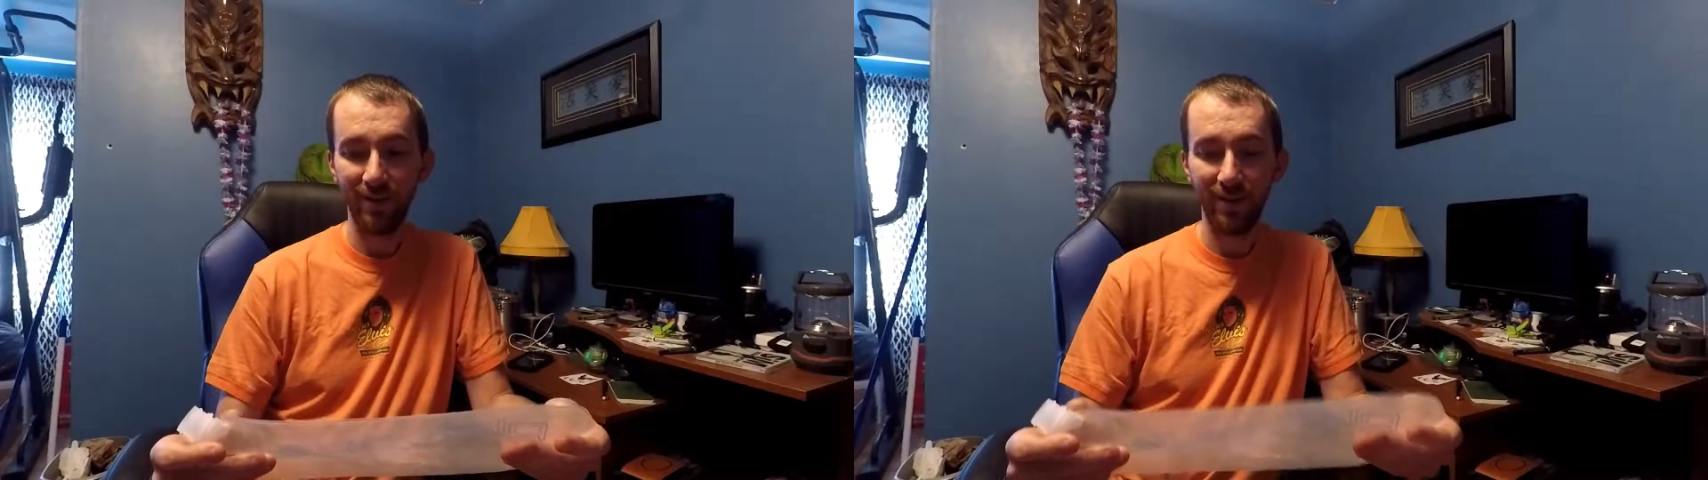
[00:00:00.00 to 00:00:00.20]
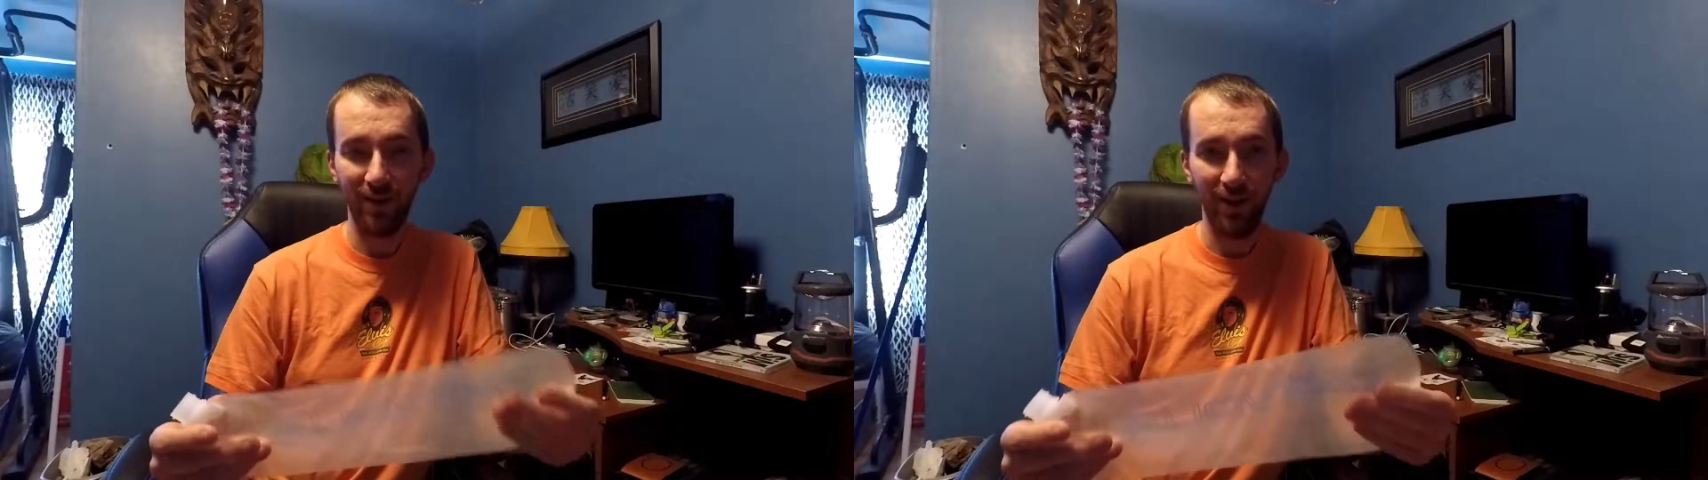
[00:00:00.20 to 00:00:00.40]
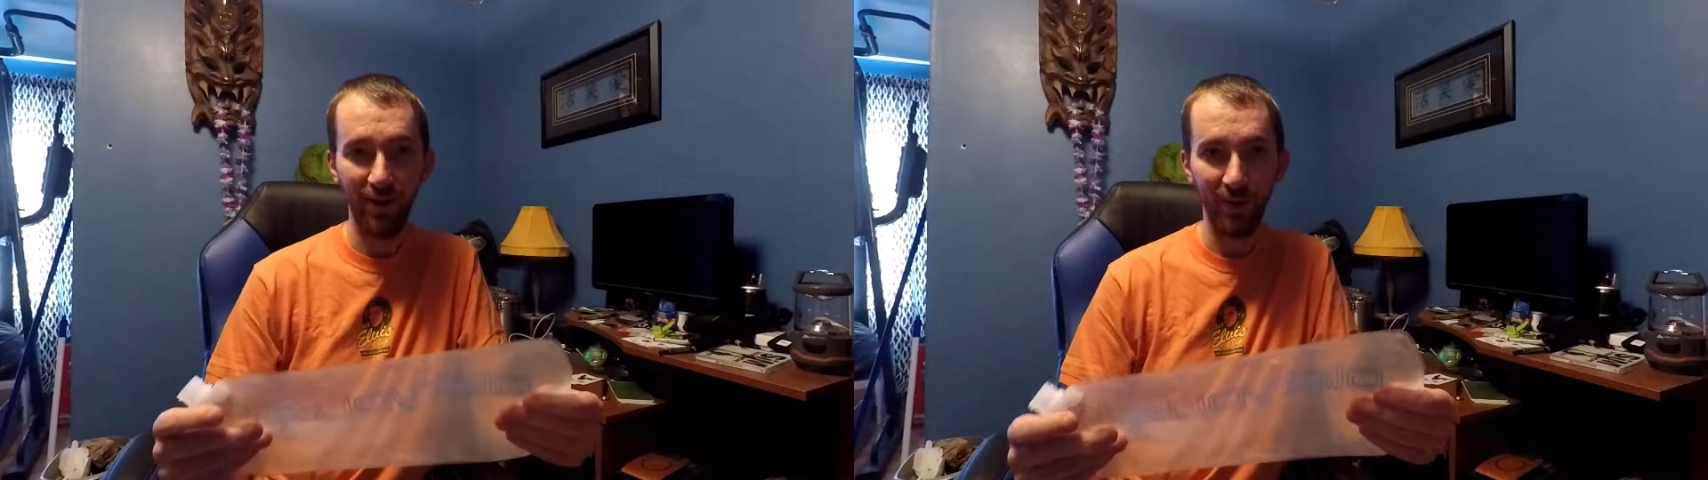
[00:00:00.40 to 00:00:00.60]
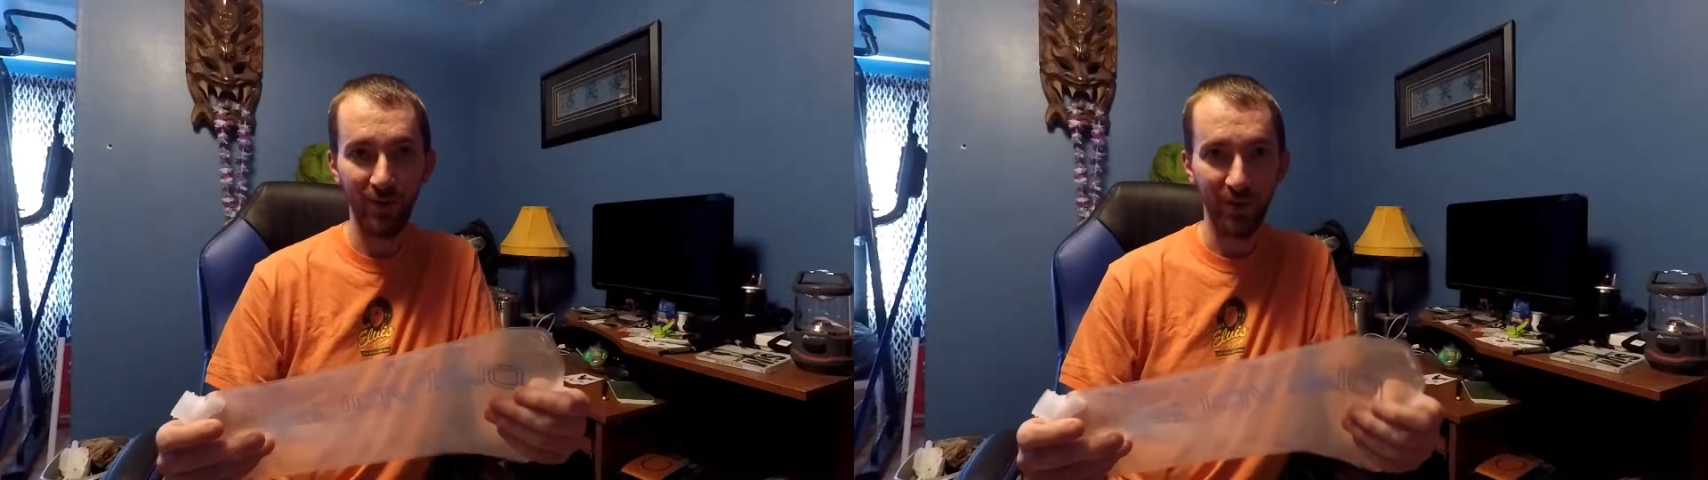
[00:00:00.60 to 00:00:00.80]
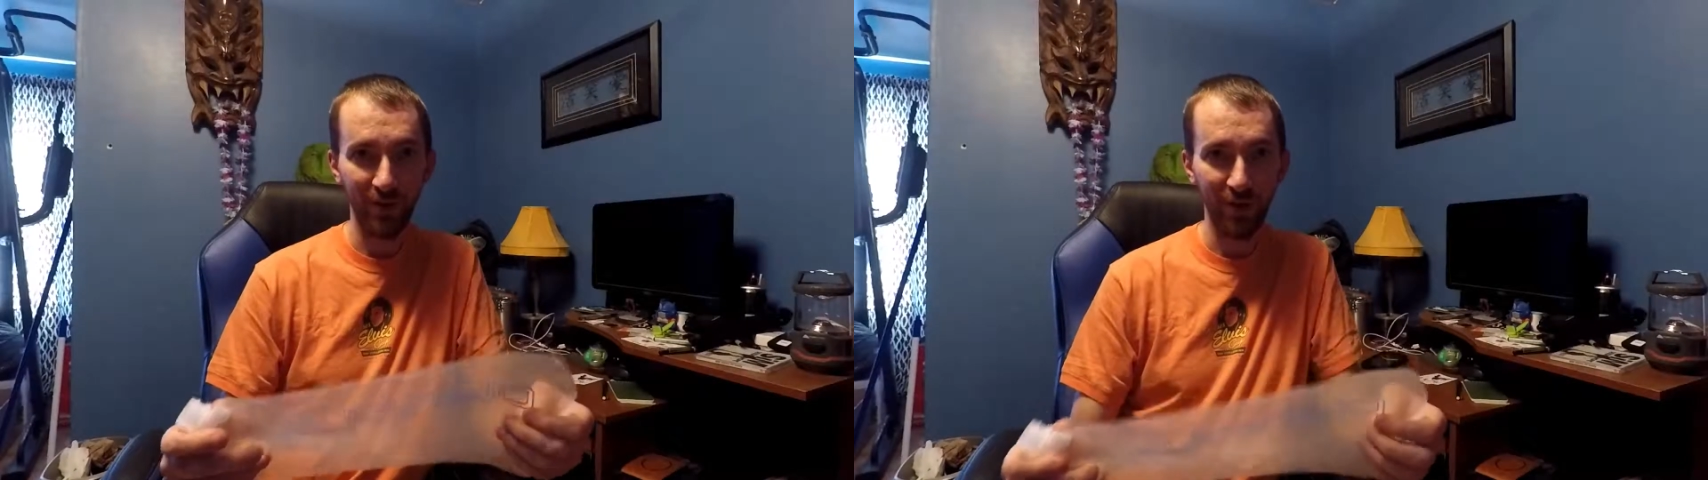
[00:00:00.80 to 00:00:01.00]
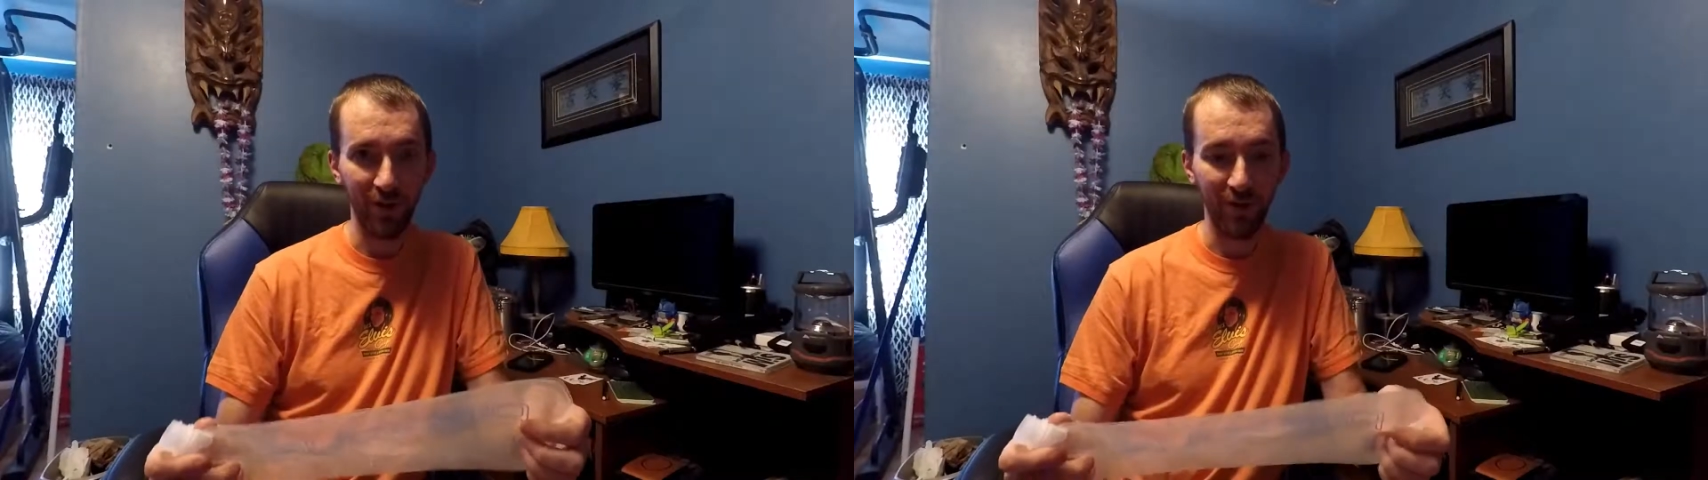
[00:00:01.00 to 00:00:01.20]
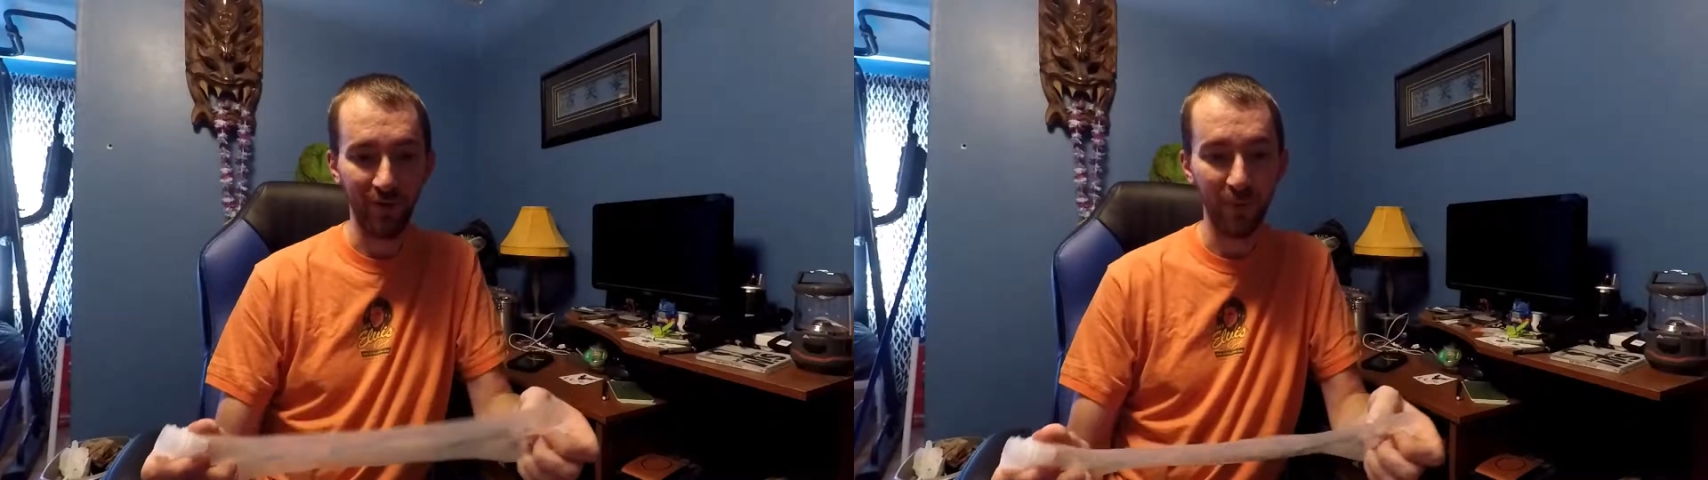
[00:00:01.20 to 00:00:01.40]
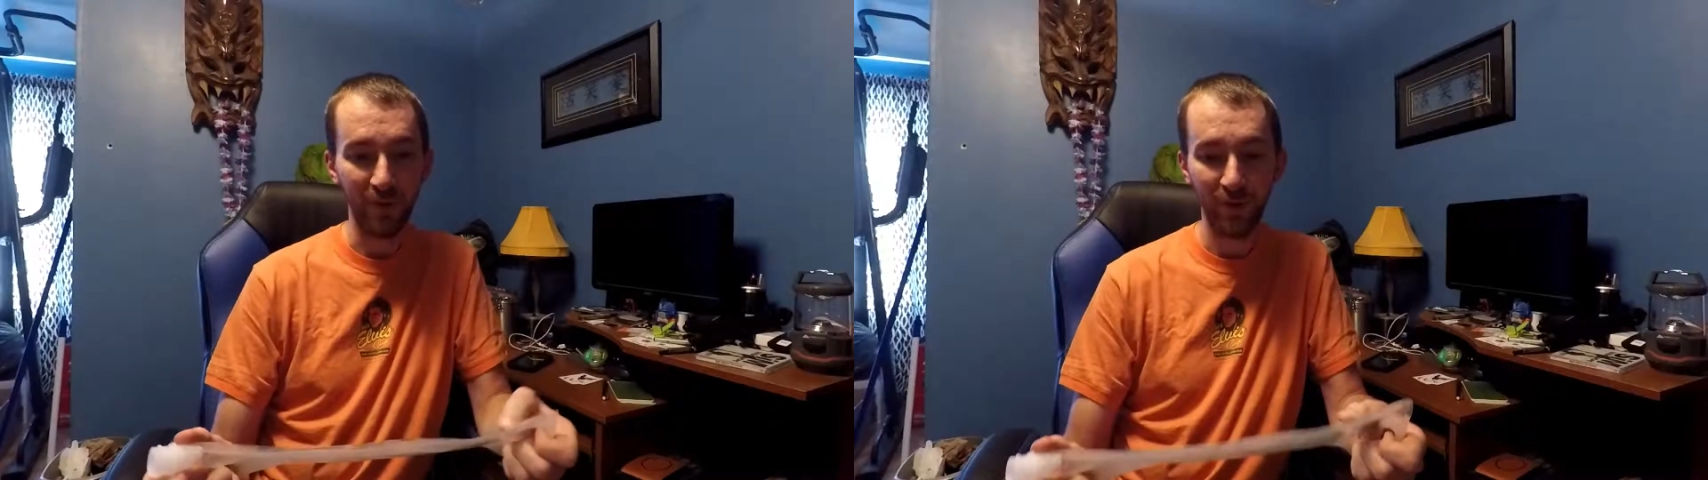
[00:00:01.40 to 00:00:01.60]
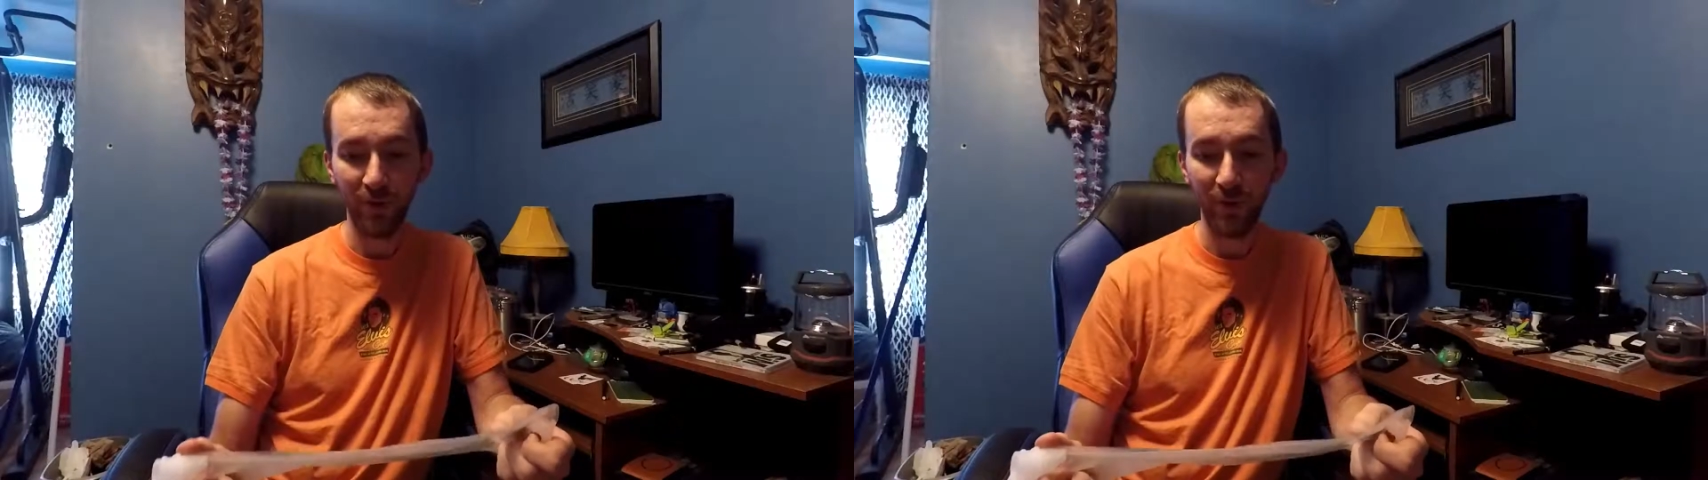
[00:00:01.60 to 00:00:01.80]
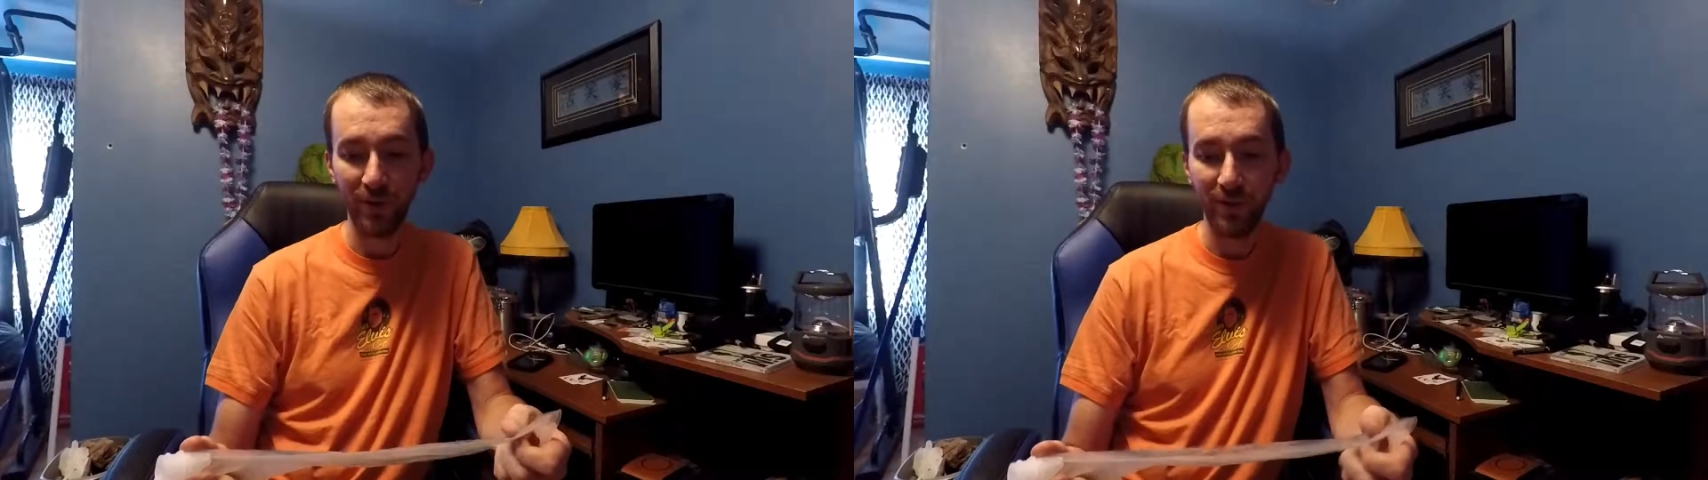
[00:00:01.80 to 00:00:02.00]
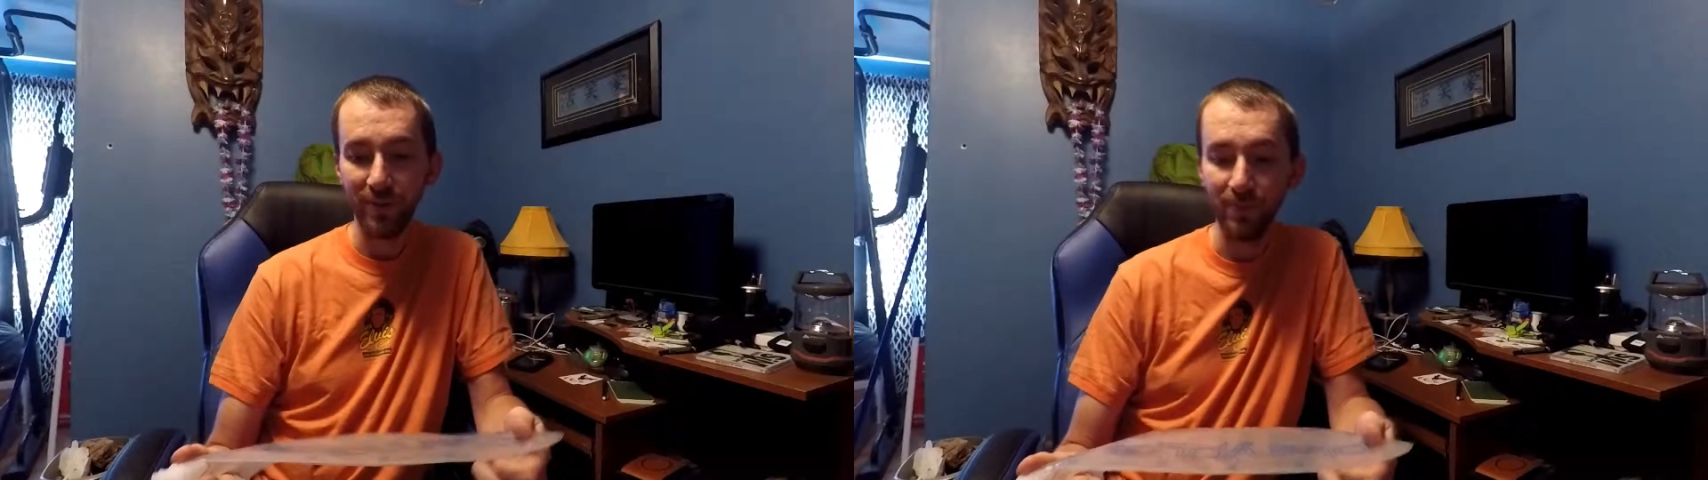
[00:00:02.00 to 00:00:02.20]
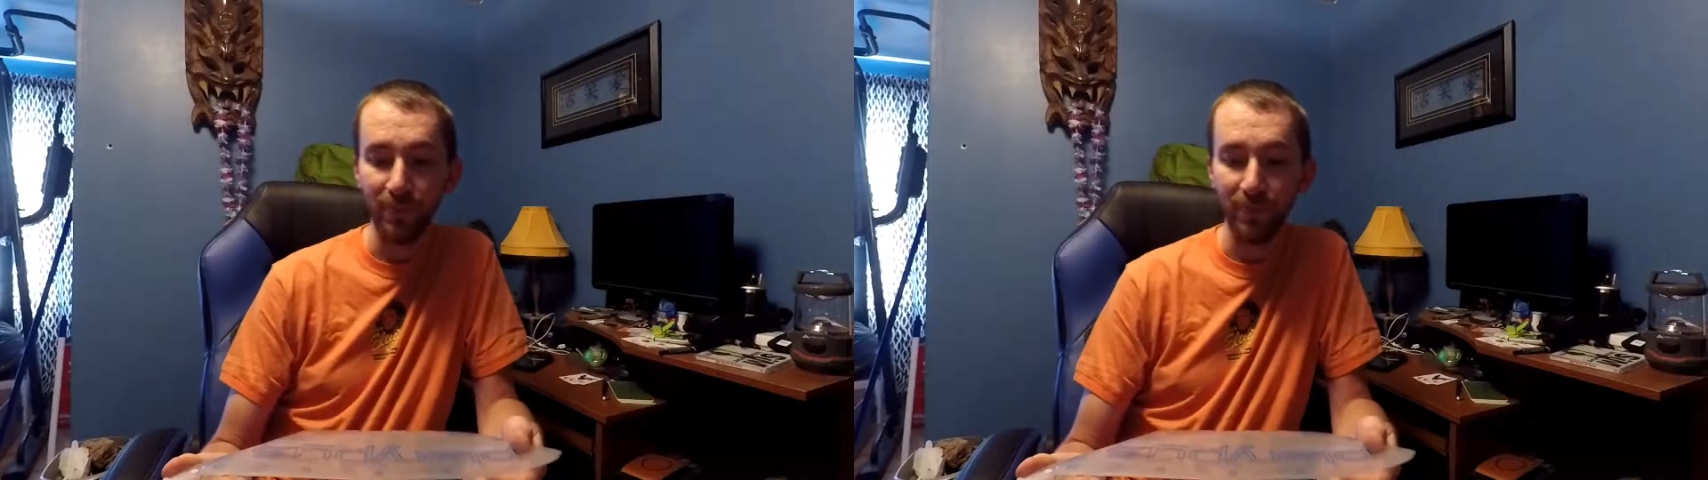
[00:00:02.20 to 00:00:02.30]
kind of was a turn-off for me too is,